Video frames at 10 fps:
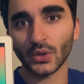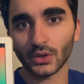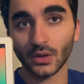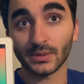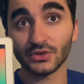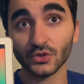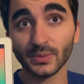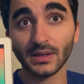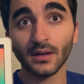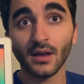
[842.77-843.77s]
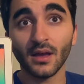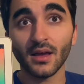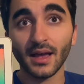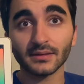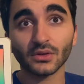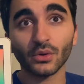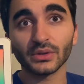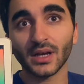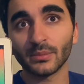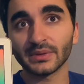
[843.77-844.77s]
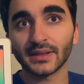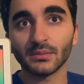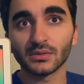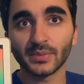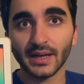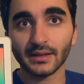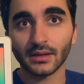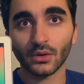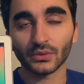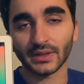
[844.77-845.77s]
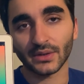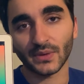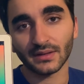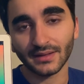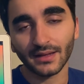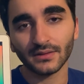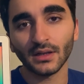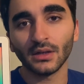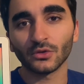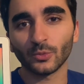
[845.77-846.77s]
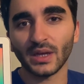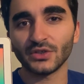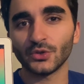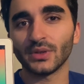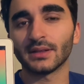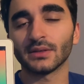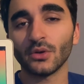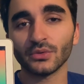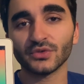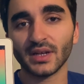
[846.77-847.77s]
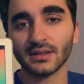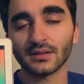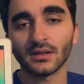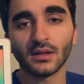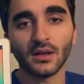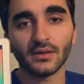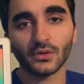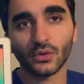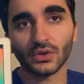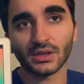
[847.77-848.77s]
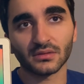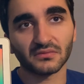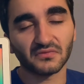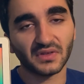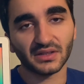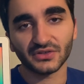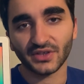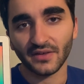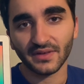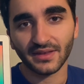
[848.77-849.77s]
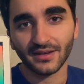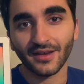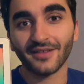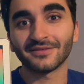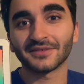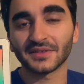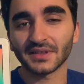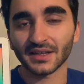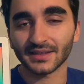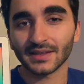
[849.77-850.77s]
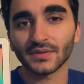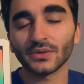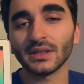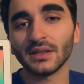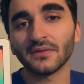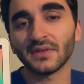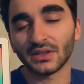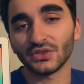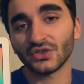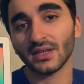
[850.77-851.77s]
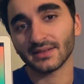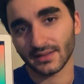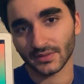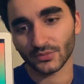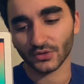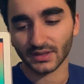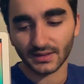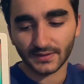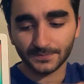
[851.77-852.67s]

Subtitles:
on how it should be. And call the company enabler back on the agreed date to make sure you get the contract, so you can finish everything and successfully finish a sales process.